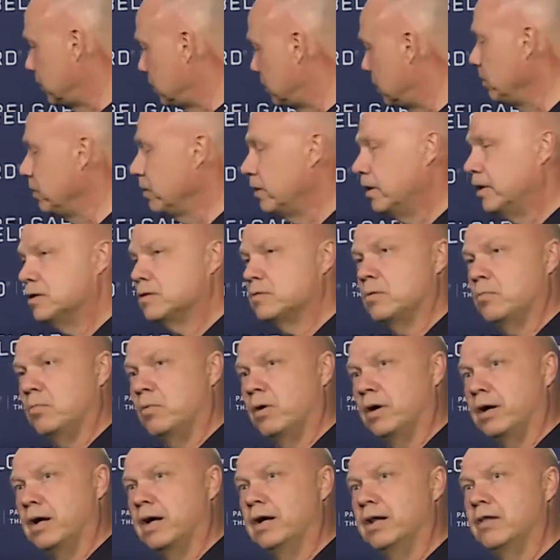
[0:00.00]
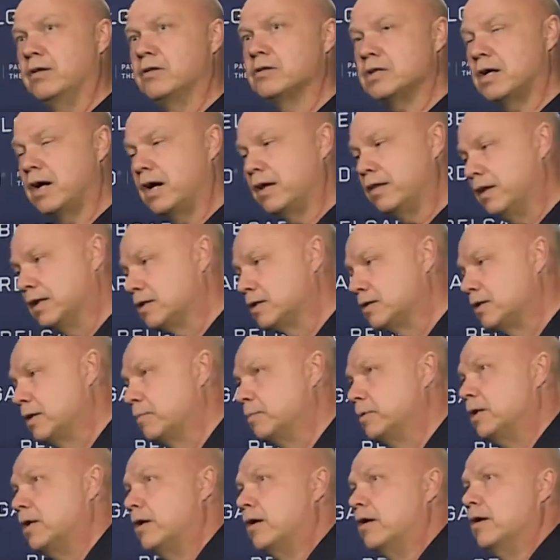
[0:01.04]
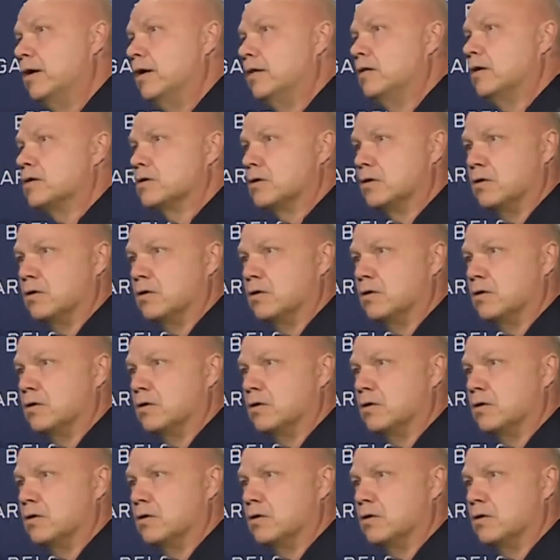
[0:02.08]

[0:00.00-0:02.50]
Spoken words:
2 of these, one guy at either side, and they slipped it underneath there.